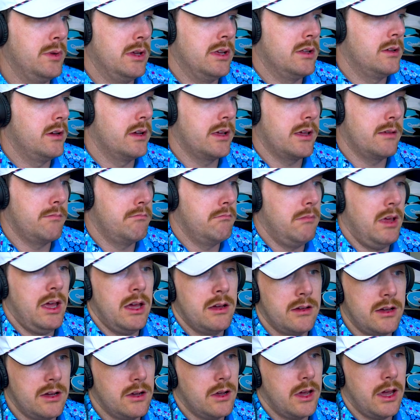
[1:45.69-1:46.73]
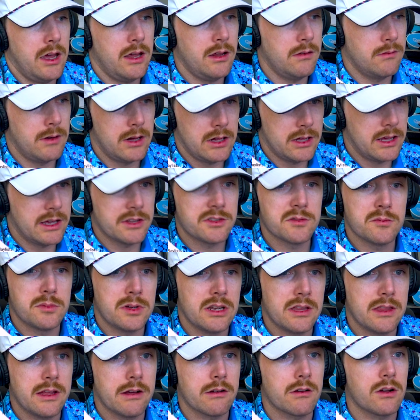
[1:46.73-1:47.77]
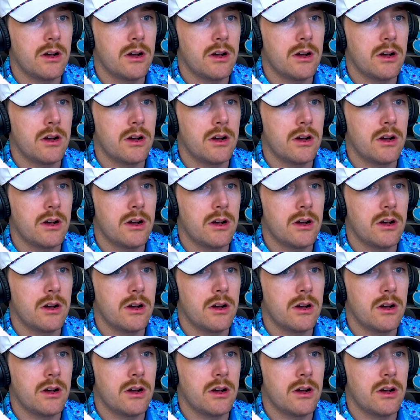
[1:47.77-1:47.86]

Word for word: being like, yeah, okay, well, he hasn't been in their